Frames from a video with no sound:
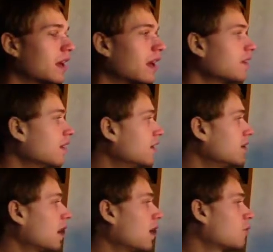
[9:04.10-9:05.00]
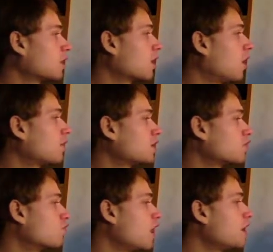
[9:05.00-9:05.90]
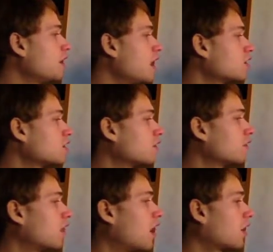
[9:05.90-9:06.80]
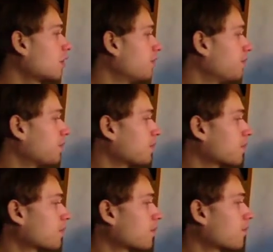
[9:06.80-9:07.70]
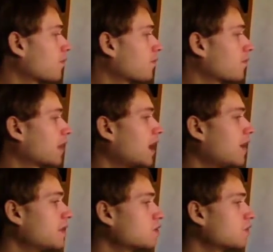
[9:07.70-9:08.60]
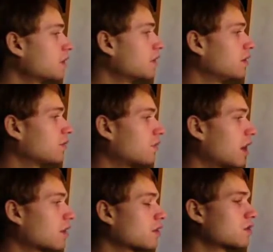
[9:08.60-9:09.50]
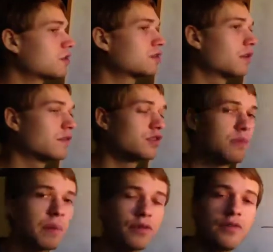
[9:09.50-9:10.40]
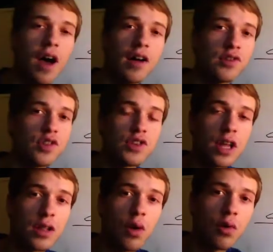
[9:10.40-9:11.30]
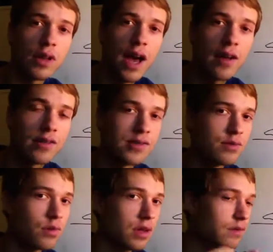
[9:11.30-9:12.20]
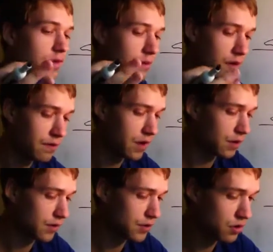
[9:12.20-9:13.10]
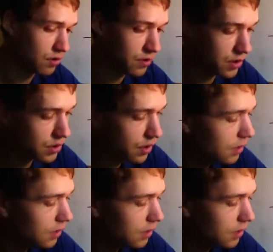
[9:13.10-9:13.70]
night, we call this radiation fog. And this will be right close to the surface. Remember, fog is just a low cloud. It's within 50 feet of the surface.